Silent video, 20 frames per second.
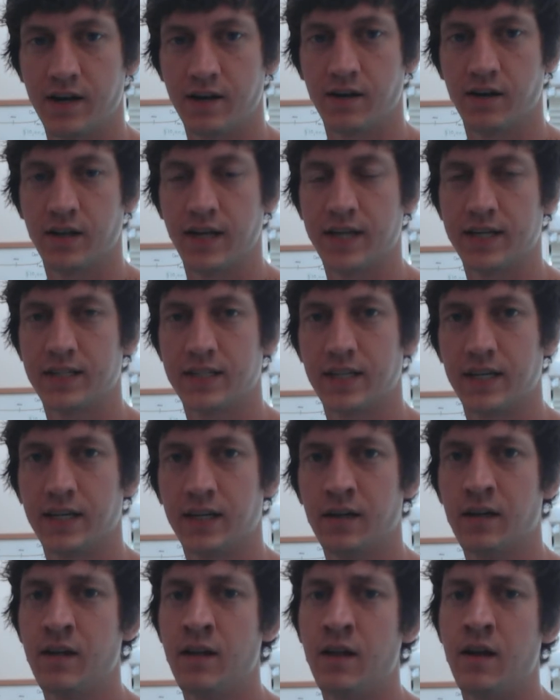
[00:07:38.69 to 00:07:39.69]
I know that's
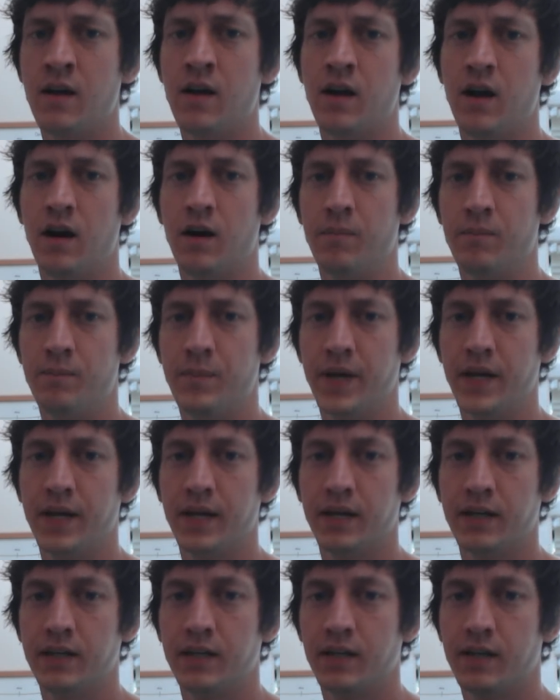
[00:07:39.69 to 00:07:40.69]
like a
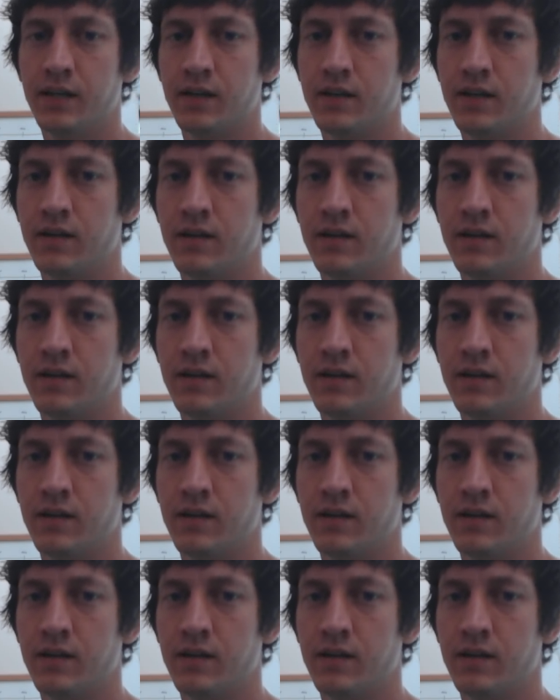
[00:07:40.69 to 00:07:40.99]
big,